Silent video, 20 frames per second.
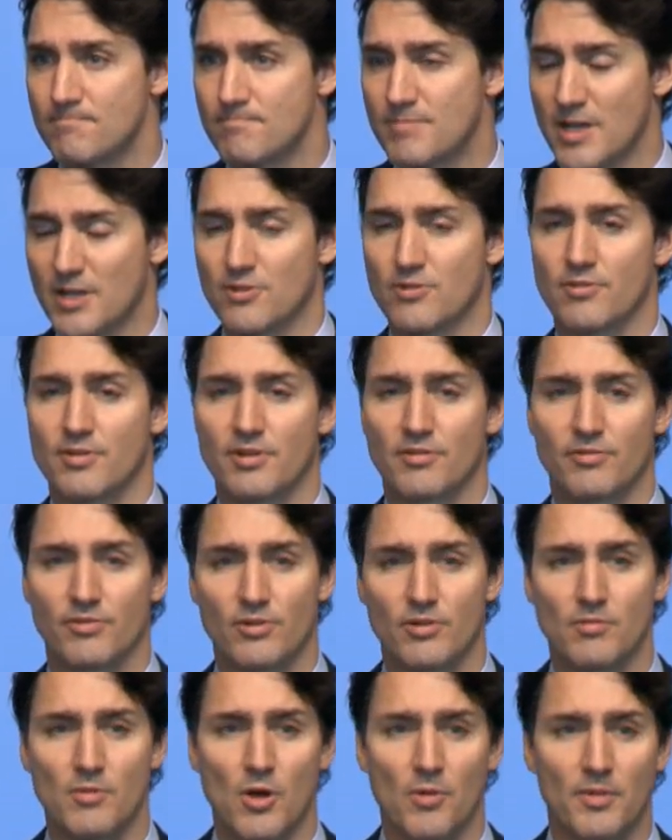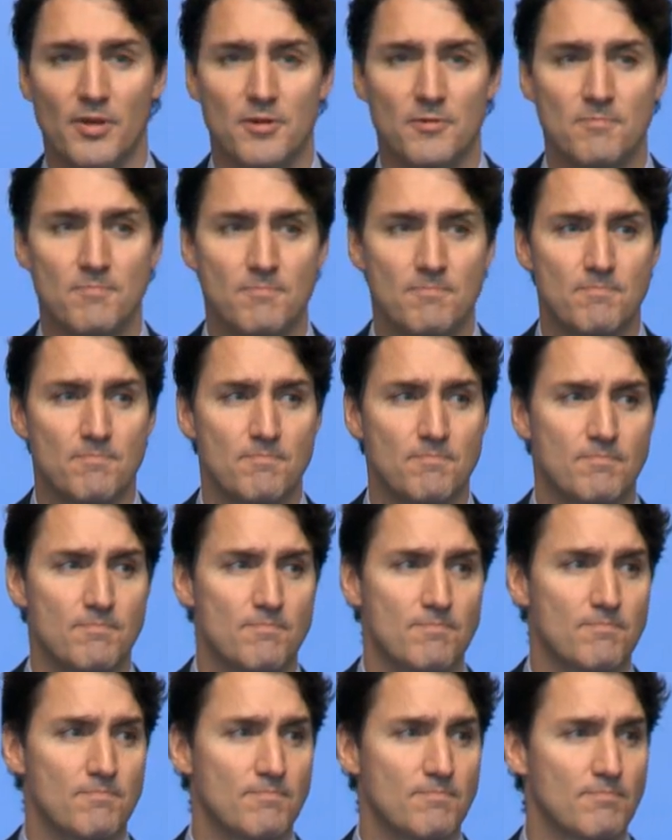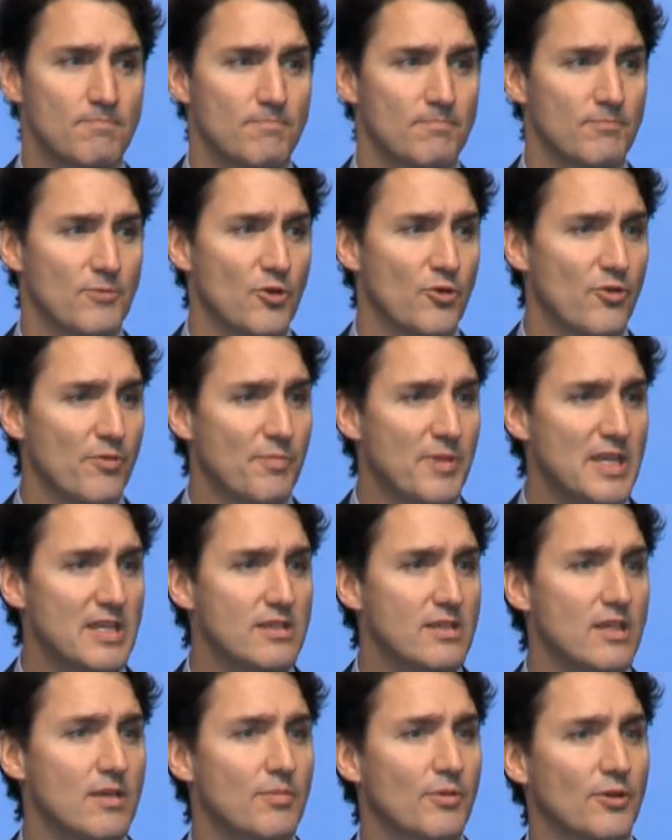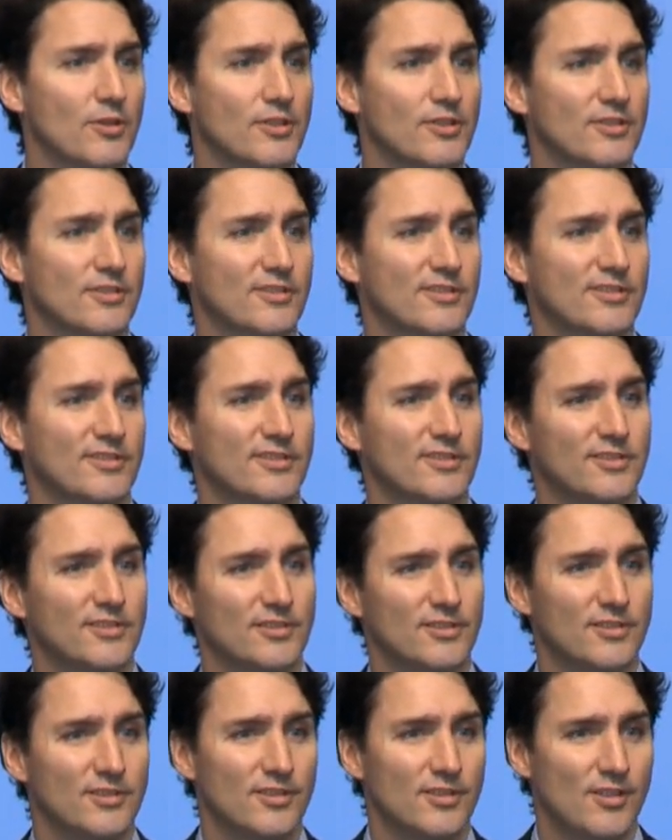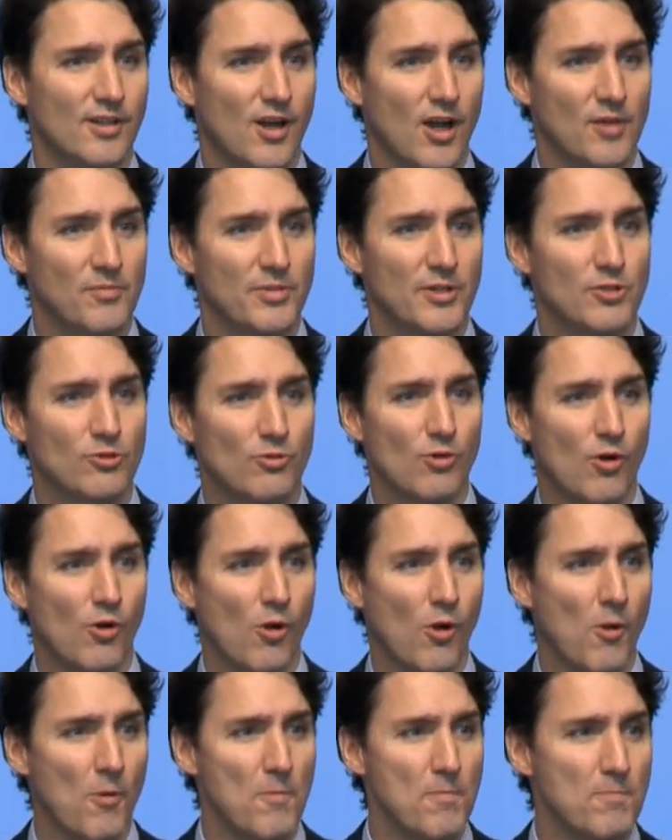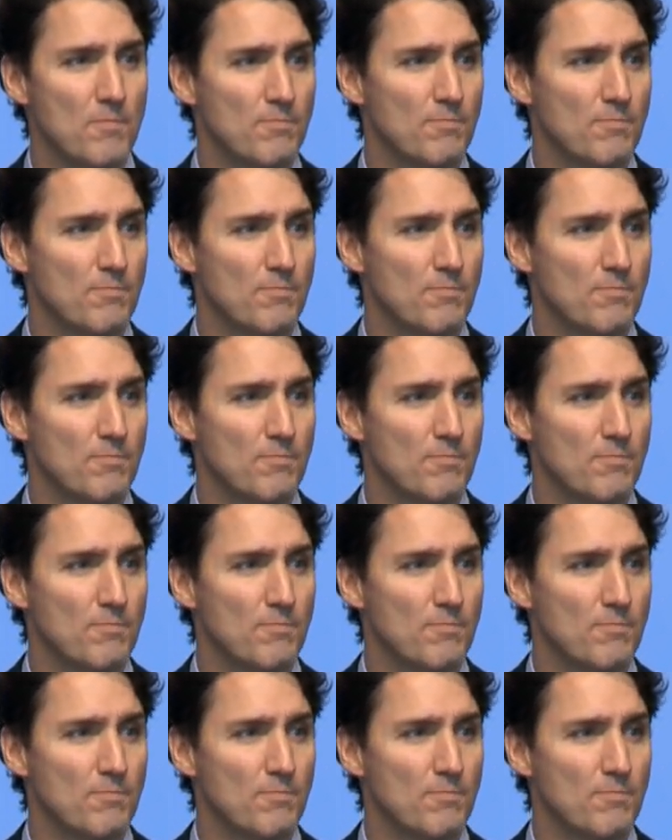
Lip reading: Picture it for a moment. You're a peacekeeper on patrol,